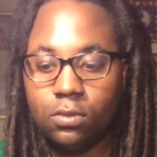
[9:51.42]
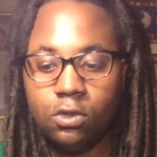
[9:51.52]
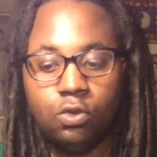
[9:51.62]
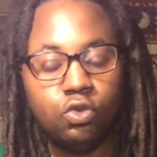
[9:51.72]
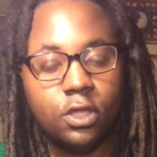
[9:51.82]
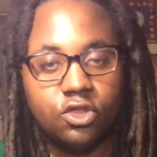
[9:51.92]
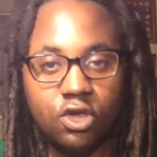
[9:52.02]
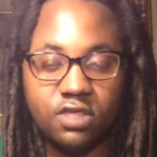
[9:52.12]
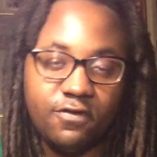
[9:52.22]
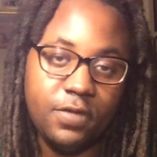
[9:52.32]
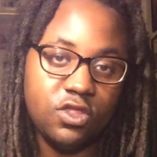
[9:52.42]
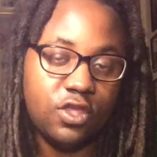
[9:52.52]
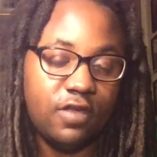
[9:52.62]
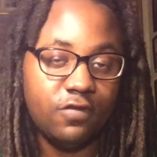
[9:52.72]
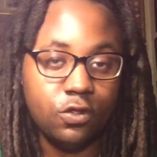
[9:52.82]
ruling
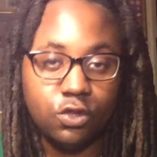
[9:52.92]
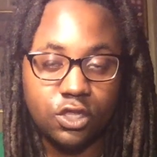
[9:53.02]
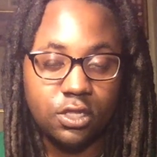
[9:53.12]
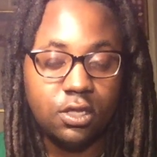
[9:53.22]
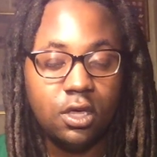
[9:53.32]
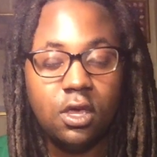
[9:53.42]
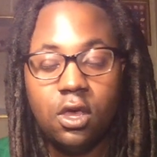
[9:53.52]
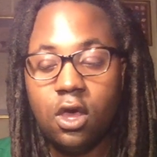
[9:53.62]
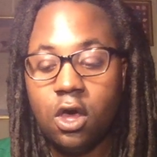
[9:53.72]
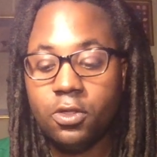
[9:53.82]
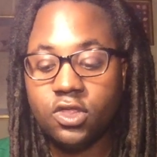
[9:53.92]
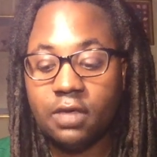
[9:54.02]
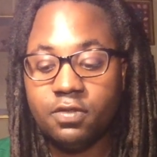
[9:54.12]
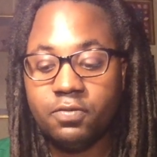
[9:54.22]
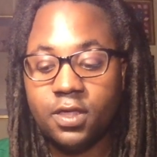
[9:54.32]
transformation, evolution, all those
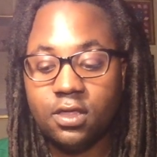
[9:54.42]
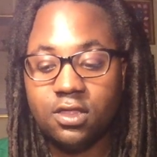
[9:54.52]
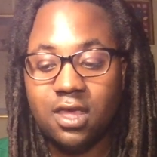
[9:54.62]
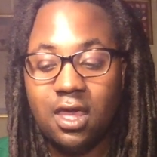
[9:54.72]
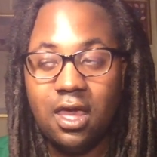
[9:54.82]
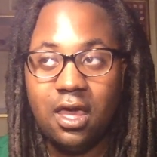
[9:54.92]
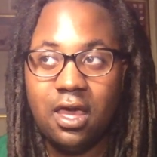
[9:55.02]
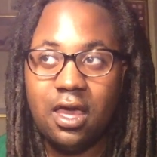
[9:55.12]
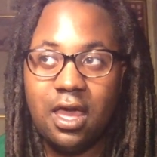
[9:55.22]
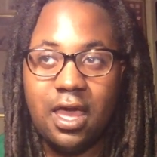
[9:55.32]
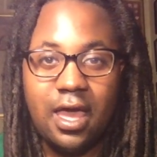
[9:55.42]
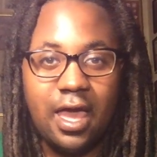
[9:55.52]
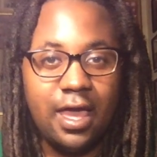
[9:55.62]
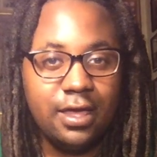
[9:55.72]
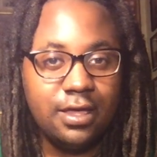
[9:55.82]
types of things. Uh,
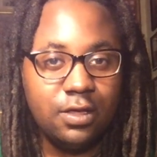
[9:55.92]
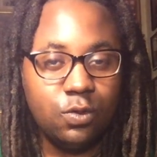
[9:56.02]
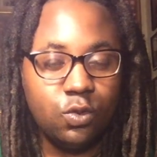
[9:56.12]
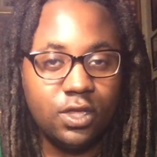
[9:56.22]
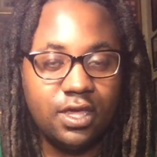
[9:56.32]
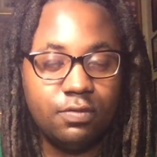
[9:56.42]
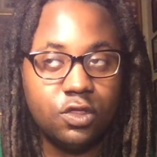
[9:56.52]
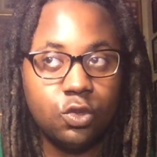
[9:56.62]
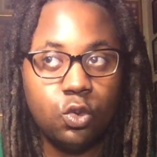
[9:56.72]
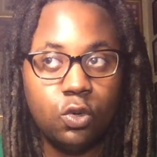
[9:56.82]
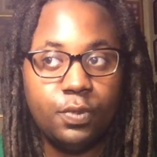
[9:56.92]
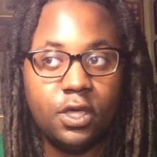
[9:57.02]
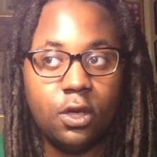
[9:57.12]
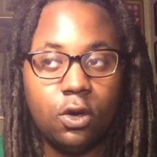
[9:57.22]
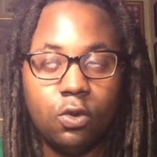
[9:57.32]
I would give
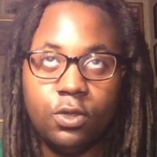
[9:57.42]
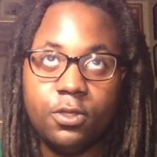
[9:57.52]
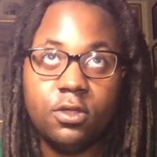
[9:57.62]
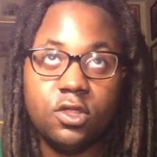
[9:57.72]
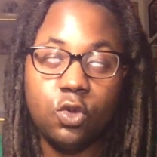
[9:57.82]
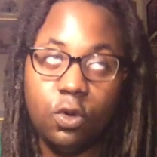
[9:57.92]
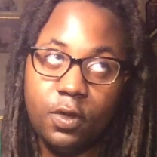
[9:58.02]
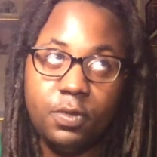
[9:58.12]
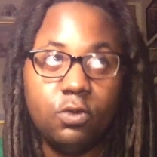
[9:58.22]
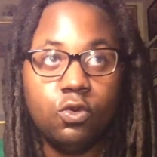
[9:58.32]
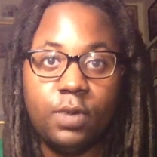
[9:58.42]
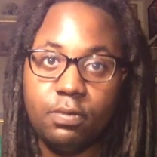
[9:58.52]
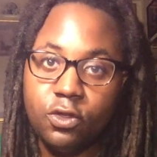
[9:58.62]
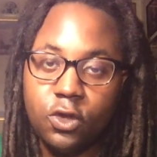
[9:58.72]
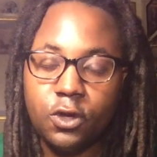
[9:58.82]
Scorpio, or with Scorpio being ruled by
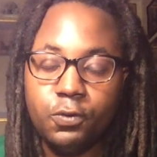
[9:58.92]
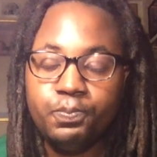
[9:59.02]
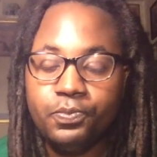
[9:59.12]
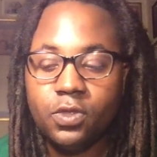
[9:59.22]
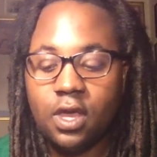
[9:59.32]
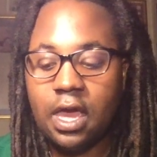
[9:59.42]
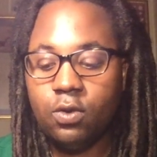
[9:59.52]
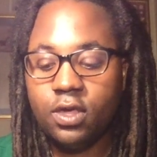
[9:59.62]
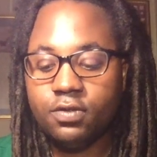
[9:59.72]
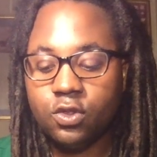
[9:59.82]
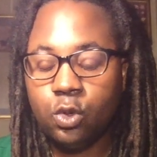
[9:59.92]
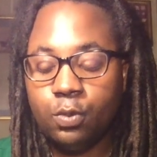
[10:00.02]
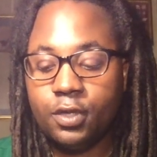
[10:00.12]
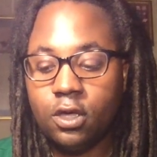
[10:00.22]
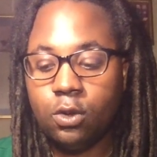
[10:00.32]
Pluto, I would give
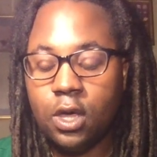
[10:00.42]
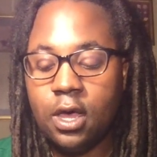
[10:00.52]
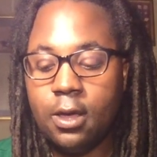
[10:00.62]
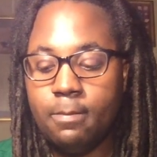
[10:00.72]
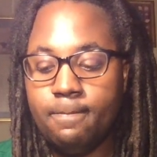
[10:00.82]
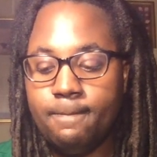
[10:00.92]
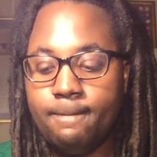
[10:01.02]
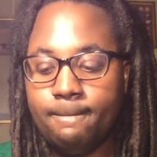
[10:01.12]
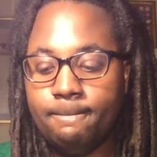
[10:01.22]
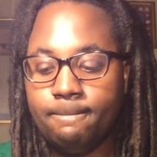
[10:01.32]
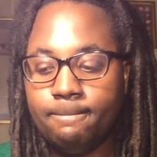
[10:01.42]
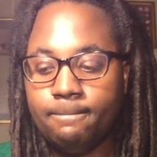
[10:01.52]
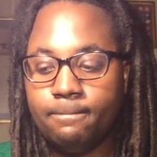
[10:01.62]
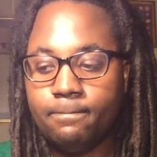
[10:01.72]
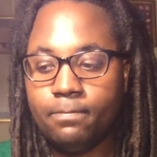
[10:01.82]
Scorpio um,
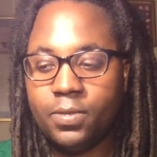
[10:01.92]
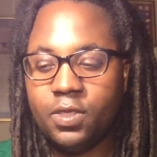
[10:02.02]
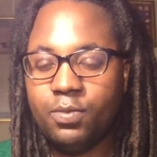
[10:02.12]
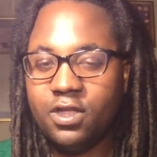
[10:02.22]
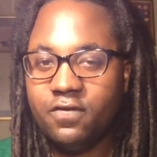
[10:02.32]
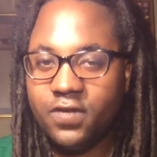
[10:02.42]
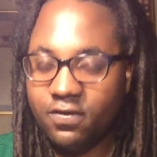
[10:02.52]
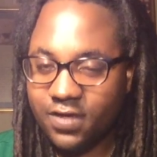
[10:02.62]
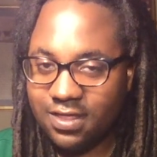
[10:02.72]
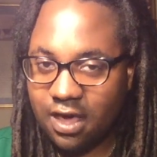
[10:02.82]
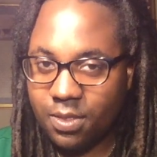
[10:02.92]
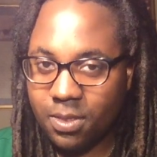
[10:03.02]
the benefit of a doubt that they